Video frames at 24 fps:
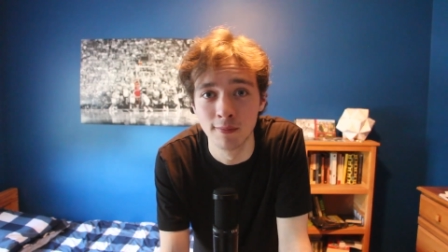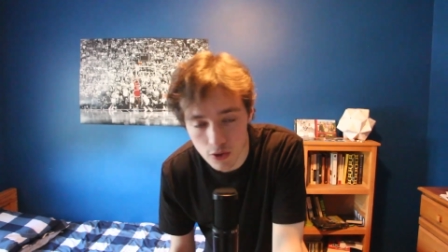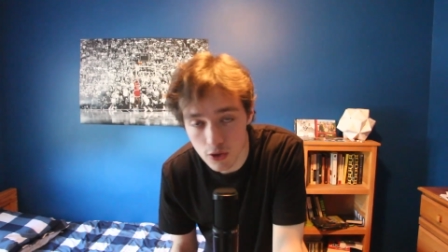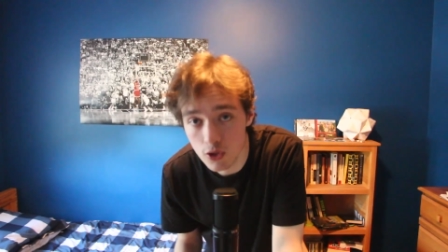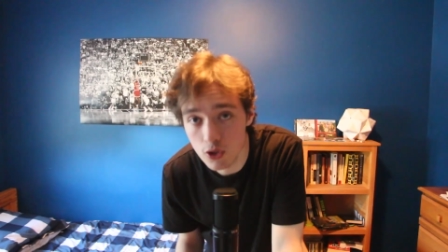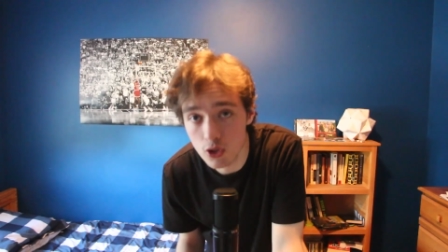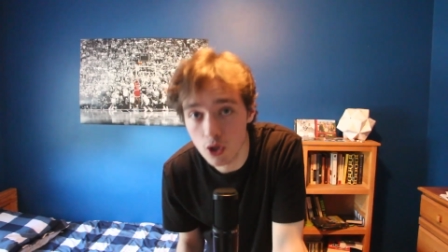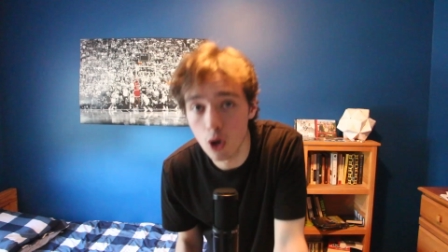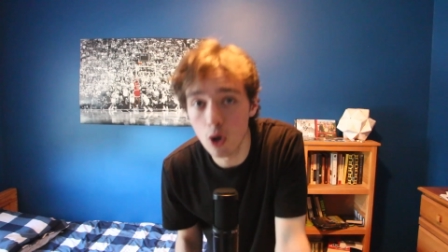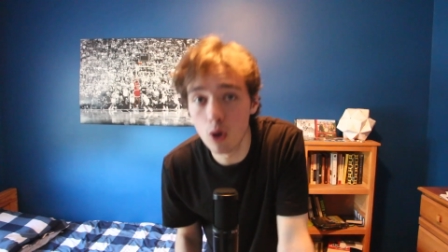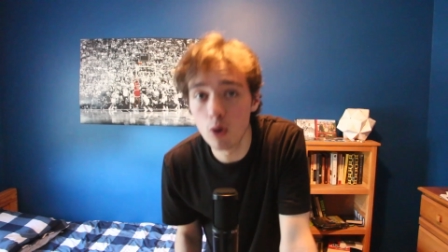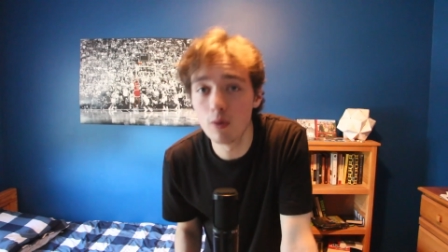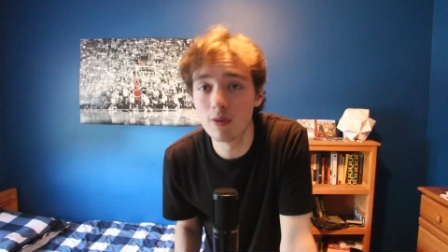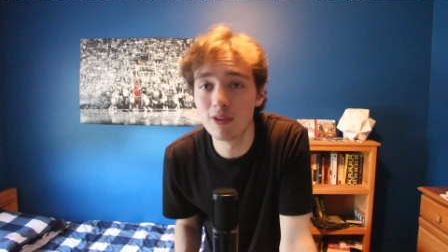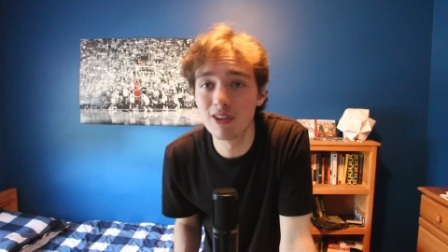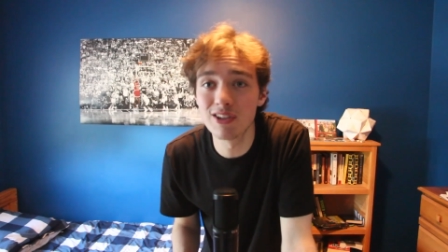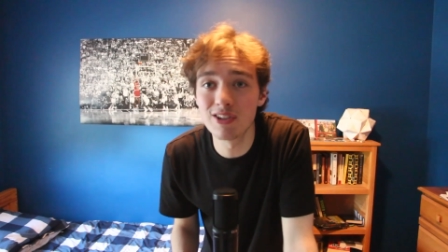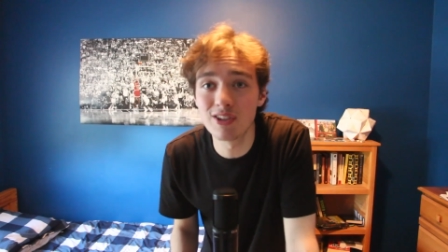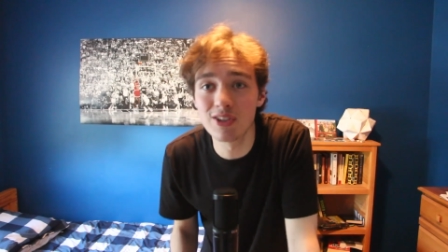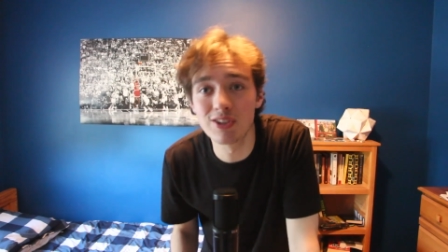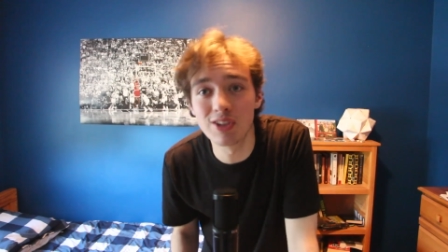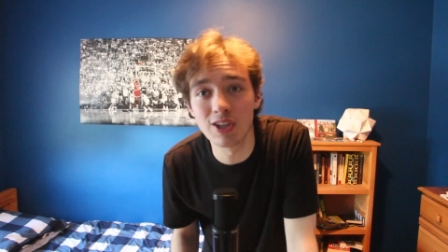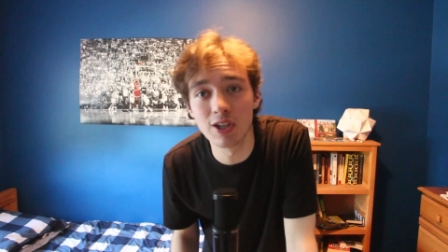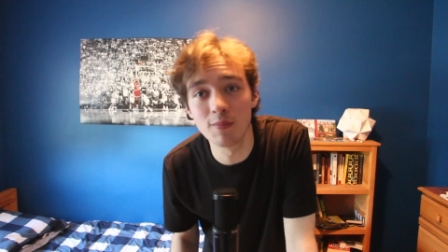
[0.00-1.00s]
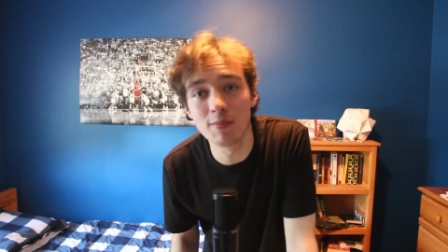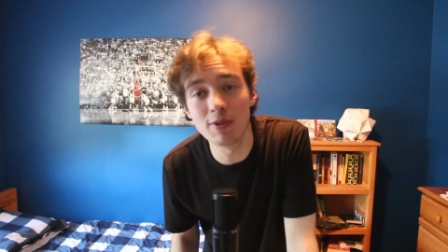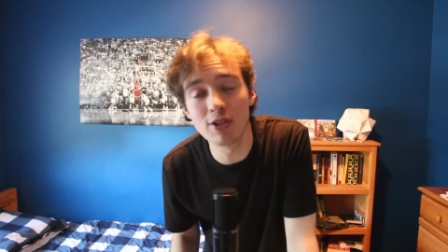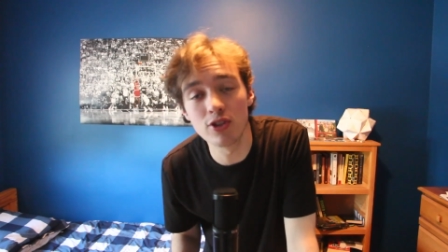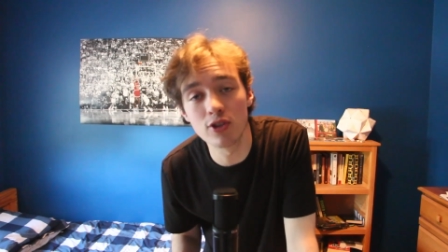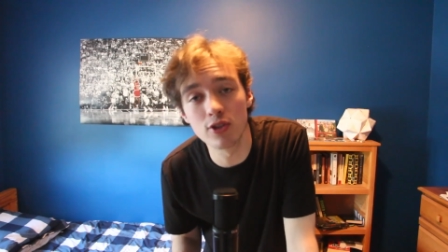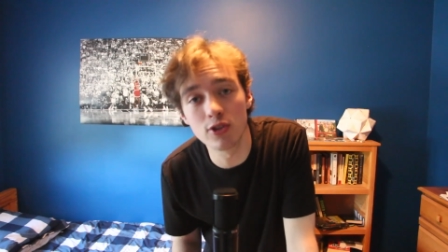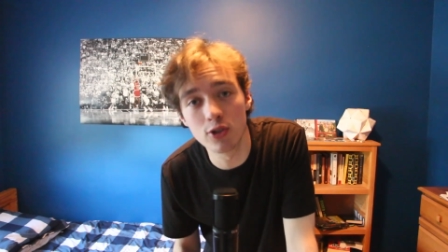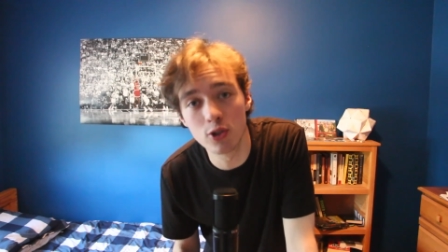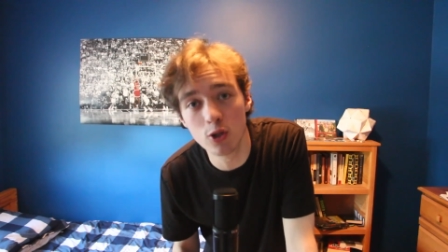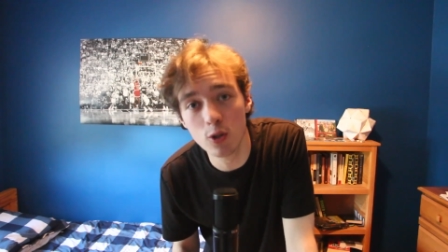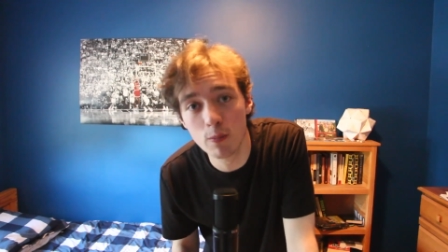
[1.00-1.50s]
So this is going to be
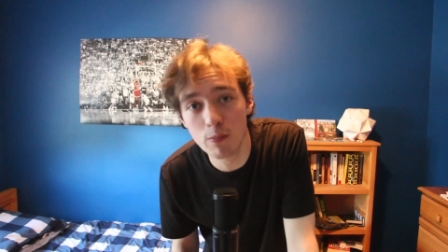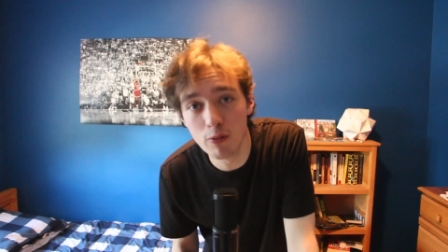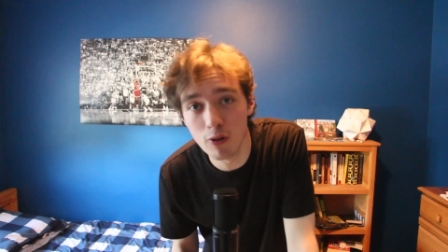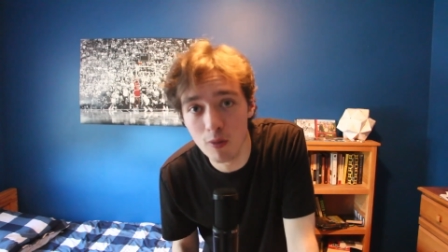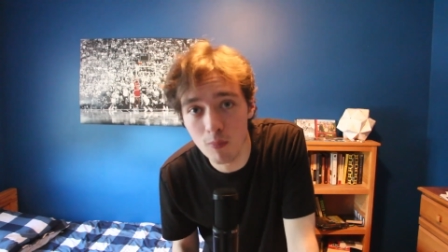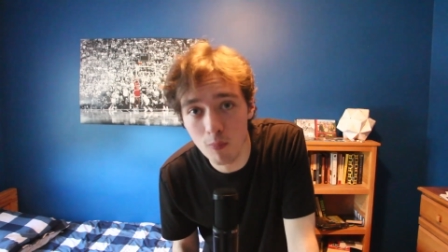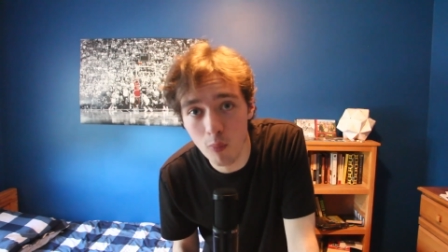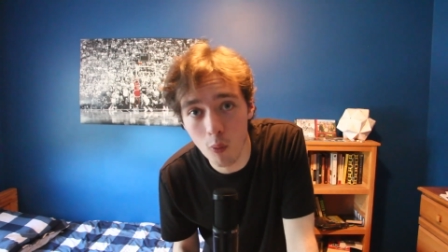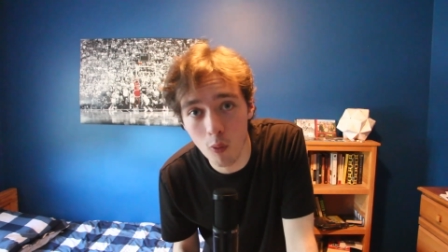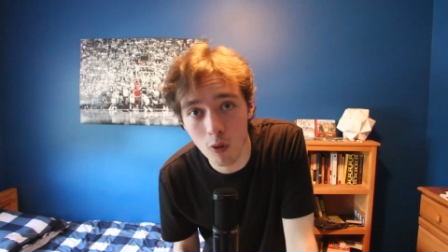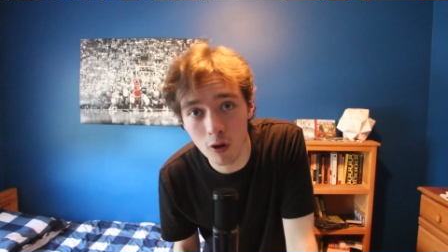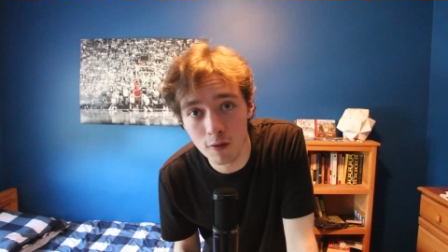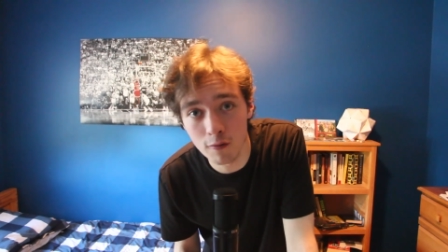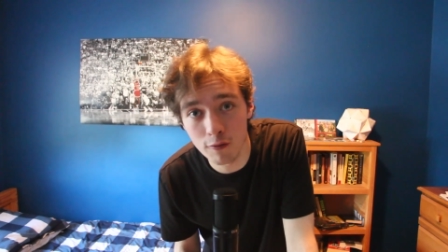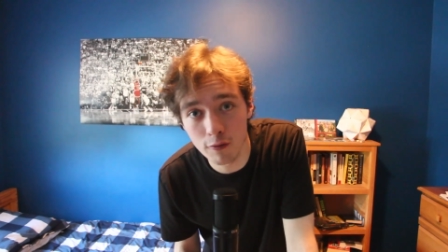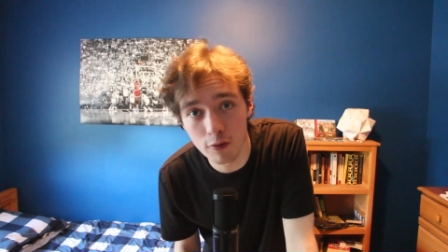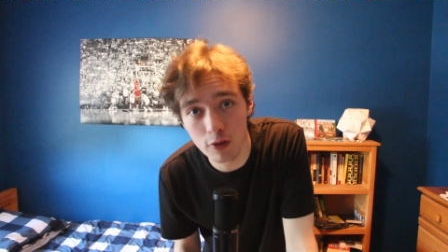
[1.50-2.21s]
super important